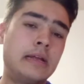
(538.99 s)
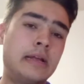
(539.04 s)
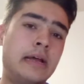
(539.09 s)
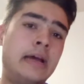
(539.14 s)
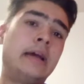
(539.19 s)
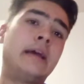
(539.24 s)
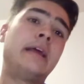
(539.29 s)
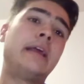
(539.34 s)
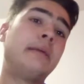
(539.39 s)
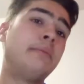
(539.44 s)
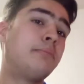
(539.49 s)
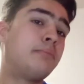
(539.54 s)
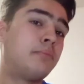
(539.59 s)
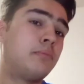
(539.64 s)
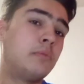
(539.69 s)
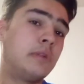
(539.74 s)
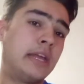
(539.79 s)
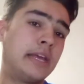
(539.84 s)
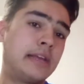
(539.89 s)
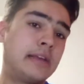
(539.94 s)

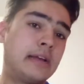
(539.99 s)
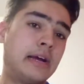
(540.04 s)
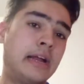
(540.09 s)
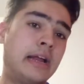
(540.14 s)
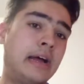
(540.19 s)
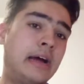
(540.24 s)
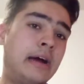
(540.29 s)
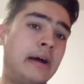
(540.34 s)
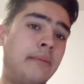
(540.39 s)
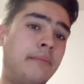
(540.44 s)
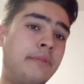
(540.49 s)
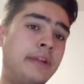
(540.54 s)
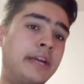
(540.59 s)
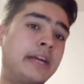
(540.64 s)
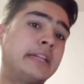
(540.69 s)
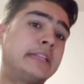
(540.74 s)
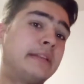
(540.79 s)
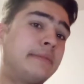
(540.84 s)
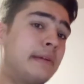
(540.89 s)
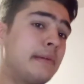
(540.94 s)

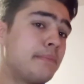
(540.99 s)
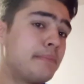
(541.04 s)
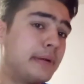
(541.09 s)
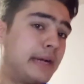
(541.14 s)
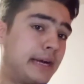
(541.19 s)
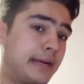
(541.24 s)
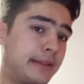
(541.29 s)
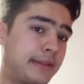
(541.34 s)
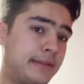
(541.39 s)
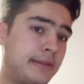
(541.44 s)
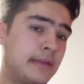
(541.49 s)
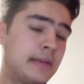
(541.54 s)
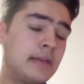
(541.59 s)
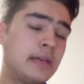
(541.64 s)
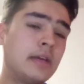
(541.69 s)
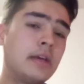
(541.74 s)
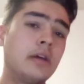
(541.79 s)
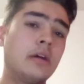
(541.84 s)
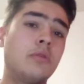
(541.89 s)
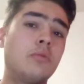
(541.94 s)
negative impact?
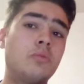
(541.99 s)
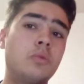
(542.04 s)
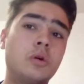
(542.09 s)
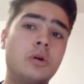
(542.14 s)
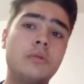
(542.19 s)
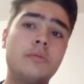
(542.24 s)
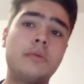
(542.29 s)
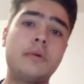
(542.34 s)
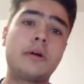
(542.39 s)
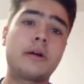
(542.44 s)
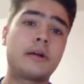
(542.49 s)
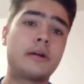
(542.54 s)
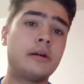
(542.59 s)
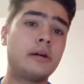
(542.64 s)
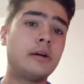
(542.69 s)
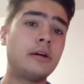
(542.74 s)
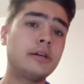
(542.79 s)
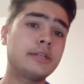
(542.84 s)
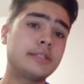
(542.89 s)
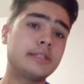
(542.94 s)
Well,
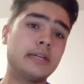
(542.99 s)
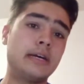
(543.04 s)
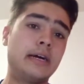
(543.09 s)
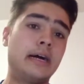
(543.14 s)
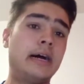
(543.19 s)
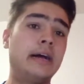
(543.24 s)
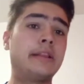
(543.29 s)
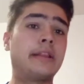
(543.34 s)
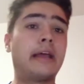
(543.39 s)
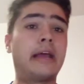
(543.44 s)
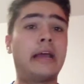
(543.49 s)
cars and